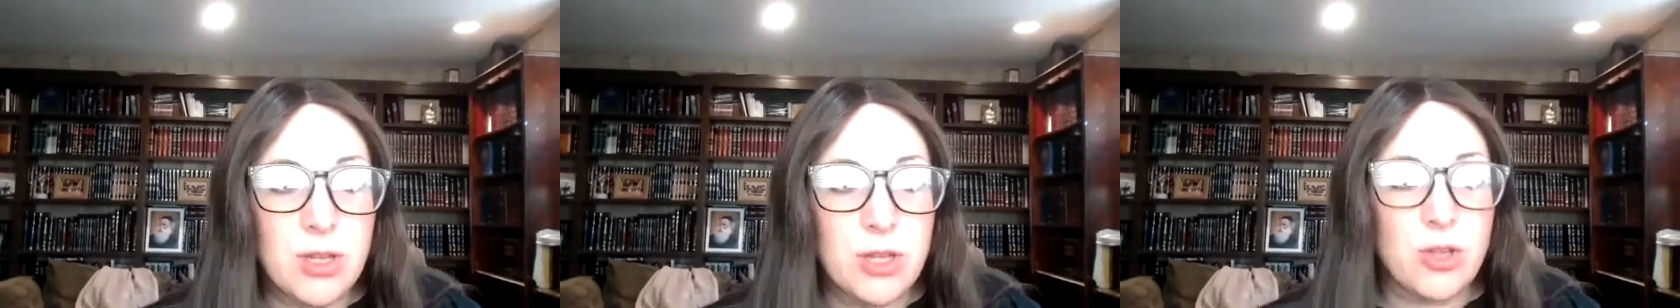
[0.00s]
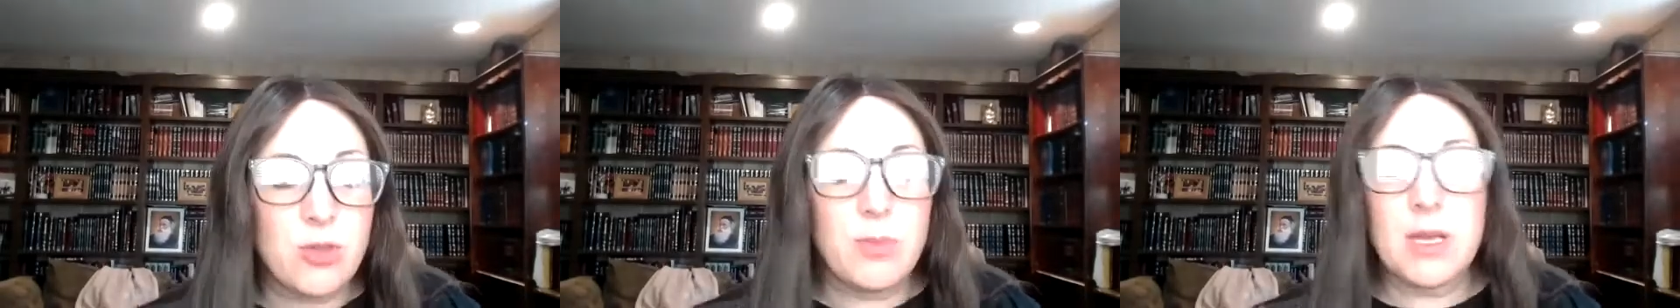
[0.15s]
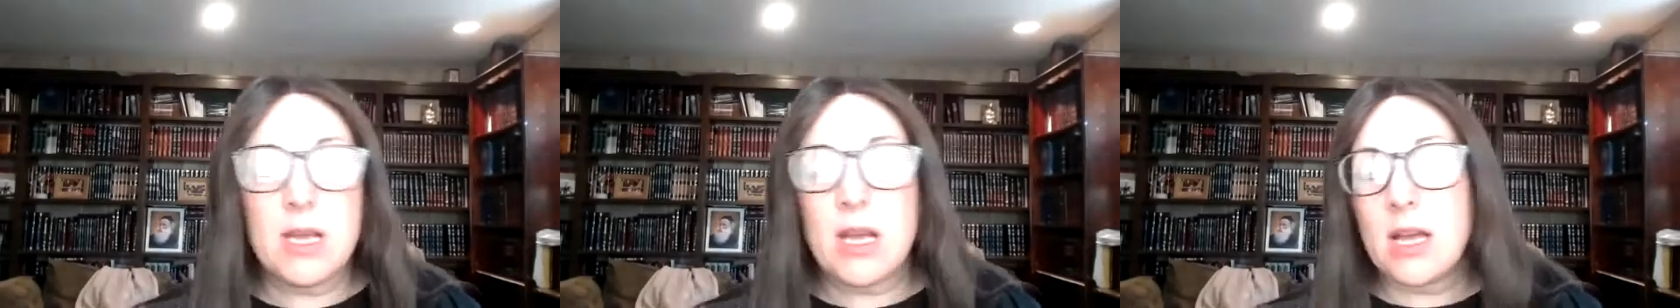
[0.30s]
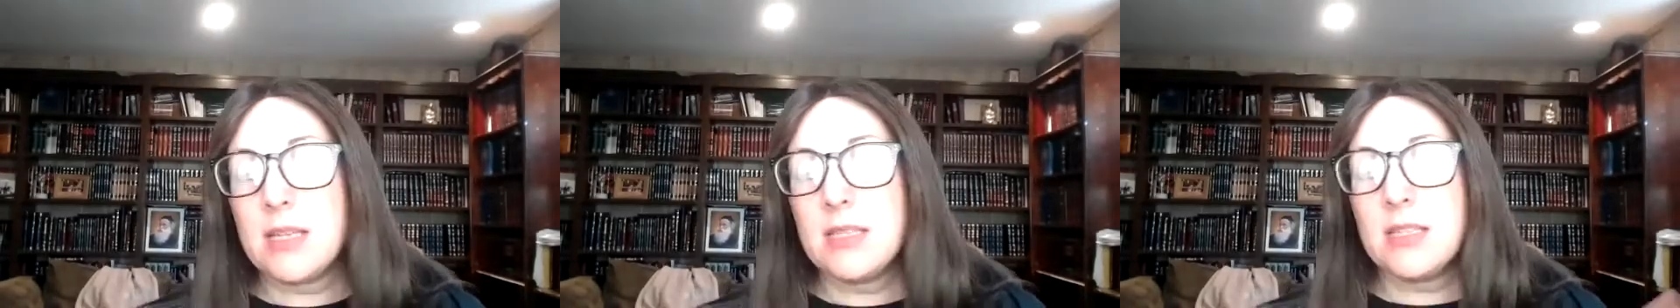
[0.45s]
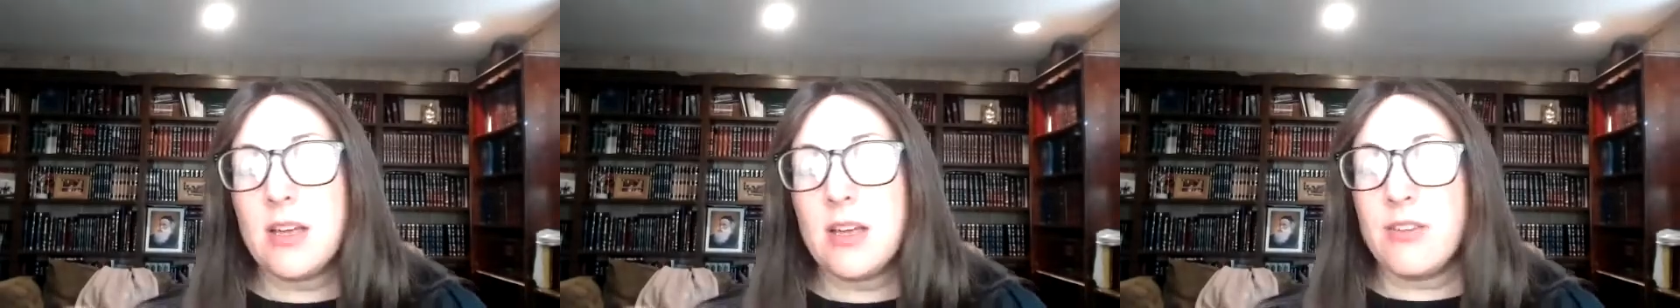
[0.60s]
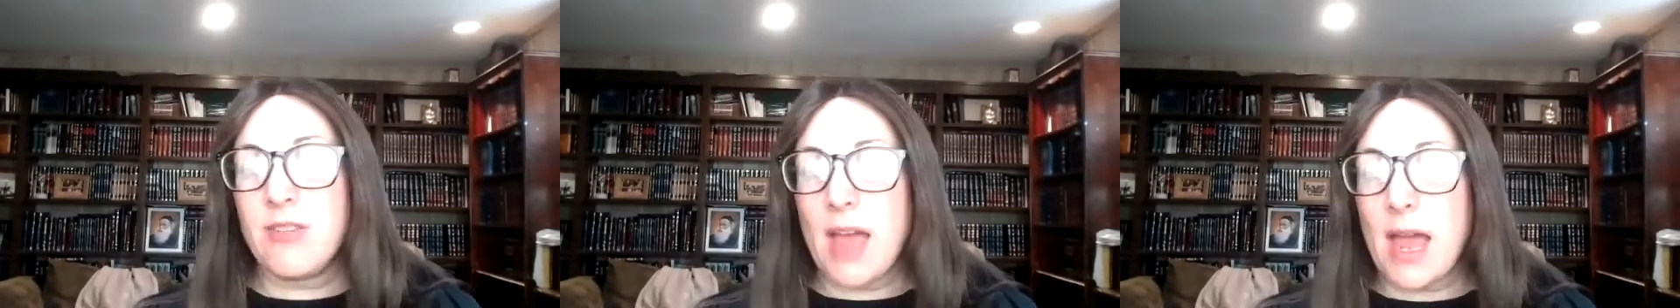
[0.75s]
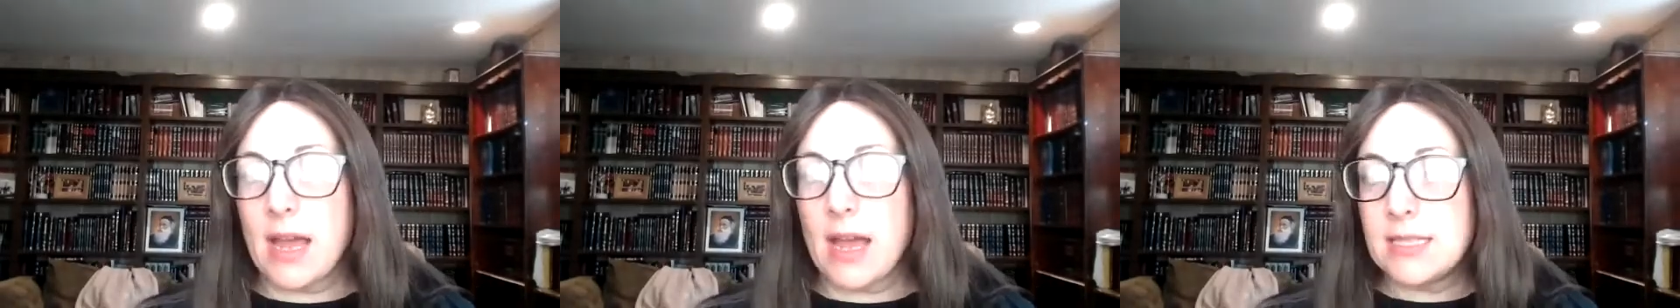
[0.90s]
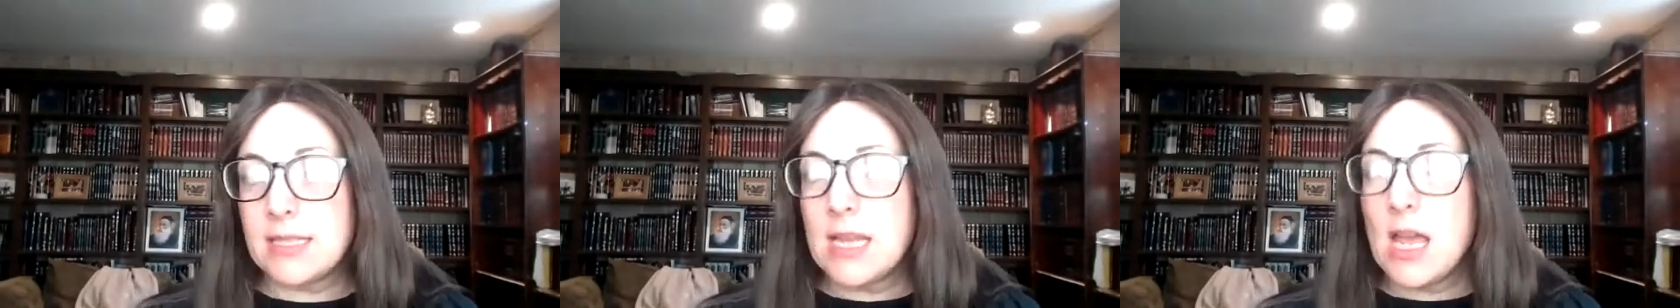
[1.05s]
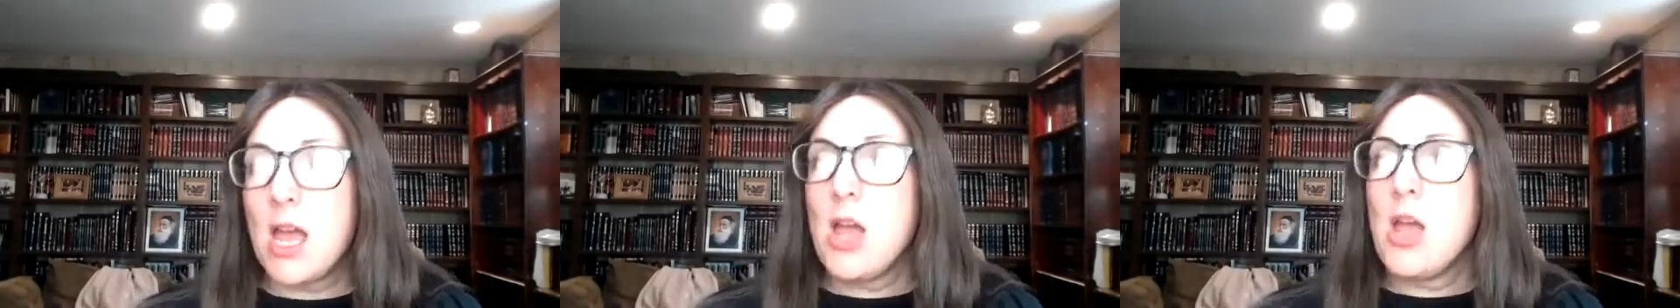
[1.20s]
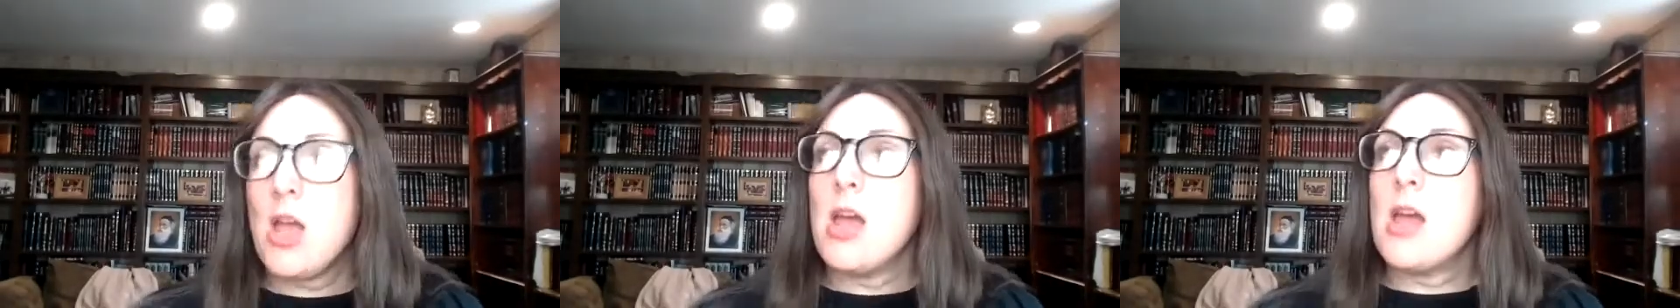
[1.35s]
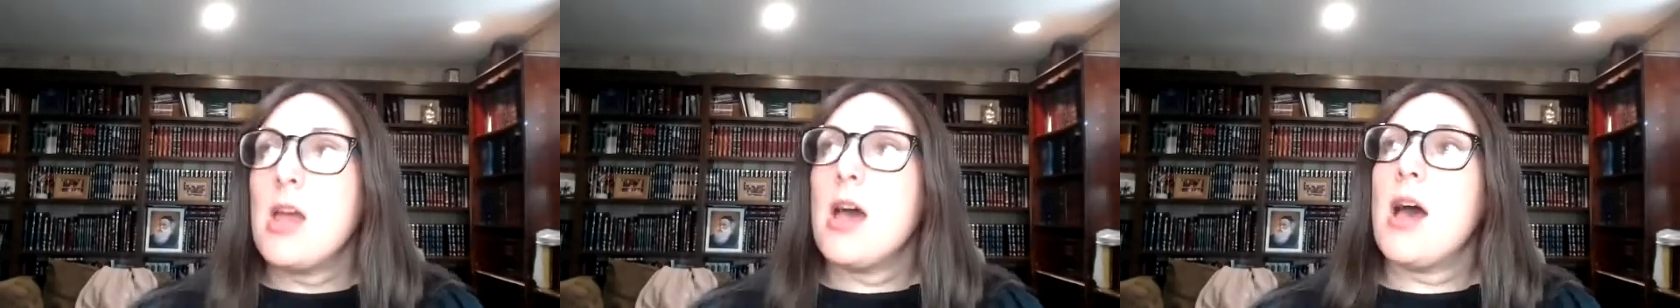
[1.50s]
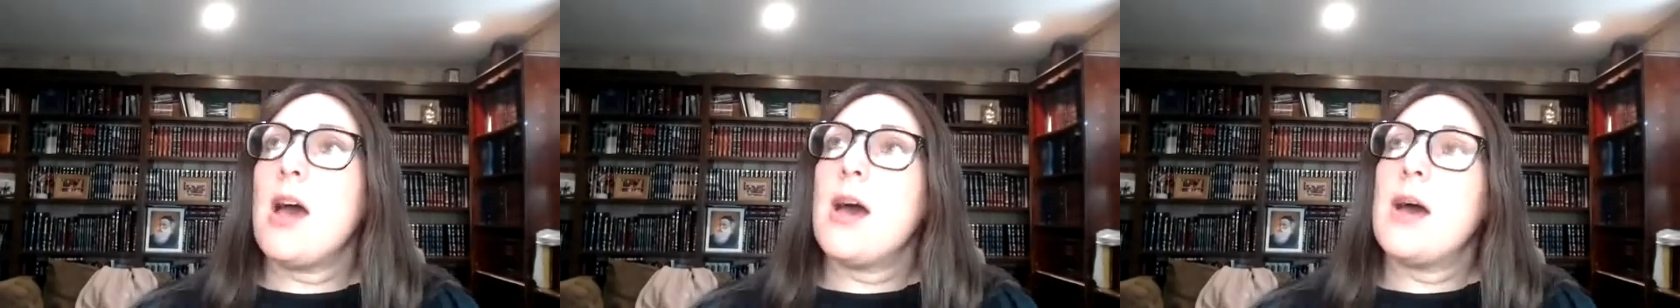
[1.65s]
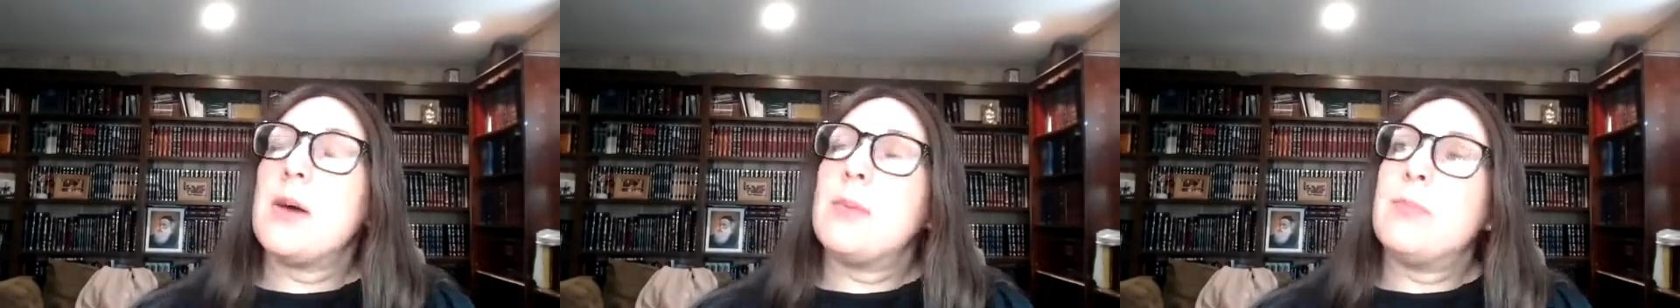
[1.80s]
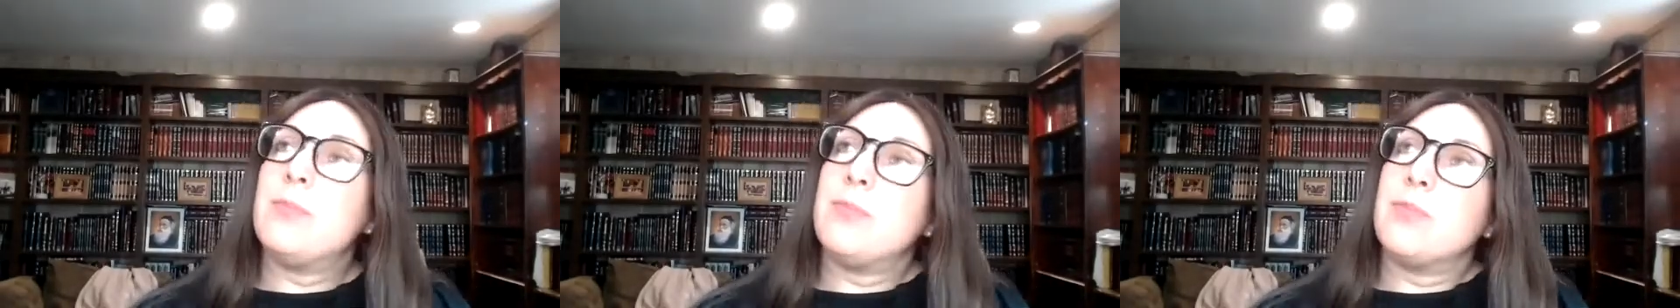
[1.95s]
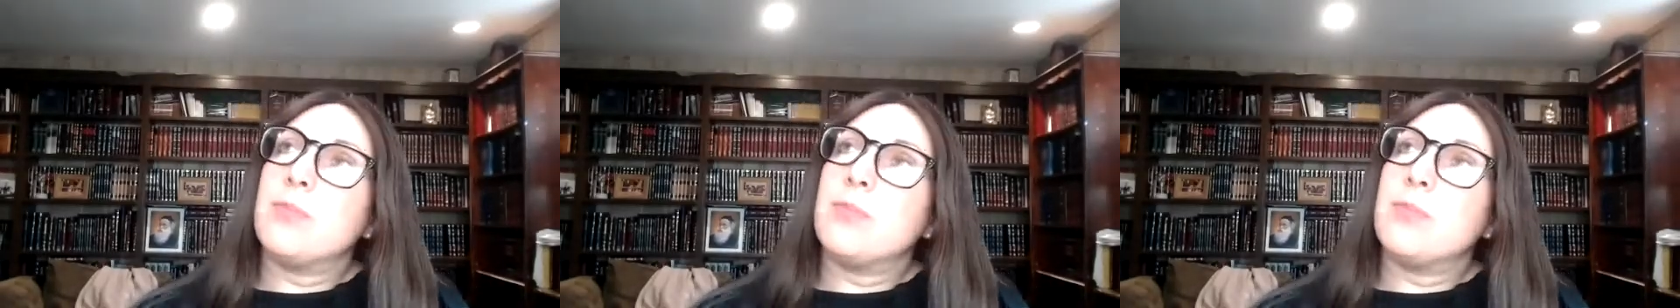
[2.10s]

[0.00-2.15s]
you because of X. Um,